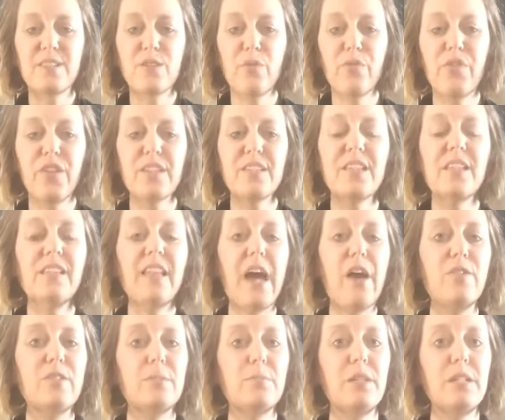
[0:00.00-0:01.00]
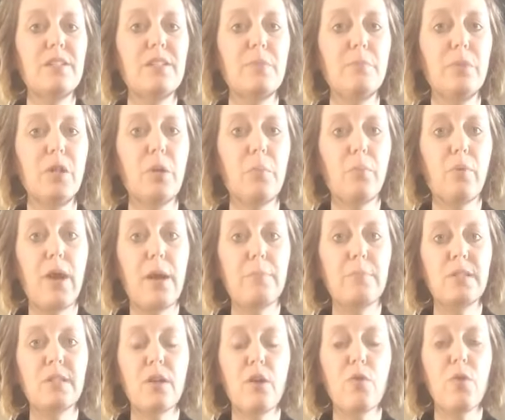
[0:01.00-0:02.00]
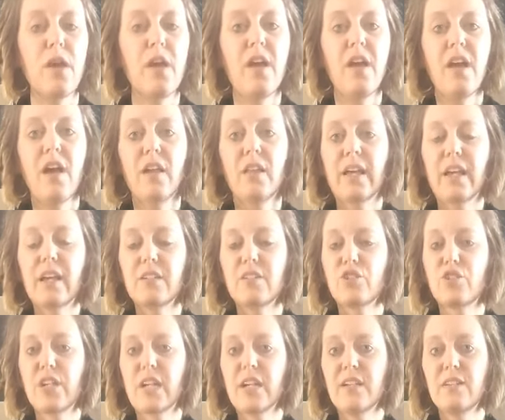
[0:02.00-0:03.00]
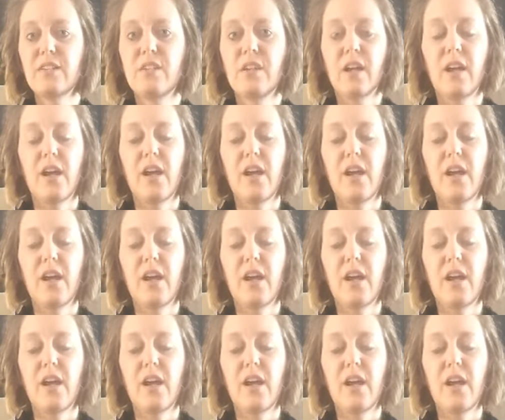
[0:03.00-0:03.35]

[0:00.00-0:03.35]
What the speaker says: So this allows me to meal prep. So like a chicken